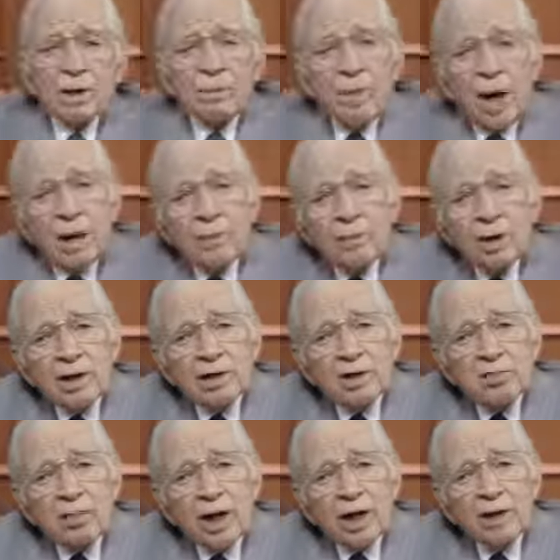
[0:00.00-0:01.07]
the Bible
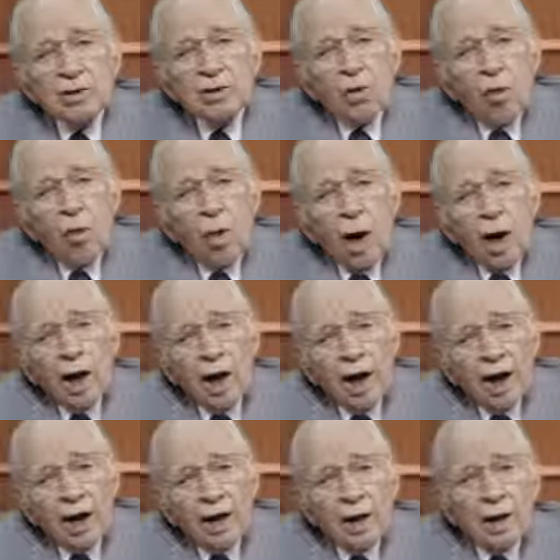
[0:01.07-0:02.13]
explains
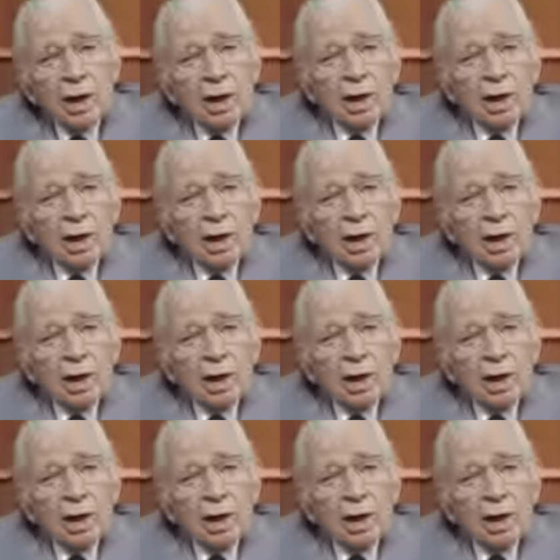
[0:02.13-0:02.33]
why